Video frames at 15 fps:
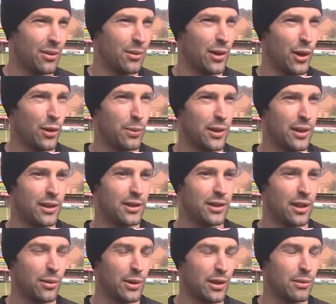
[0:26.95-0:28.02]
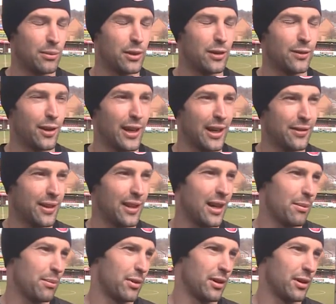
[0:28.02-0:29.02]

we're hoping, you know, we can move on after that.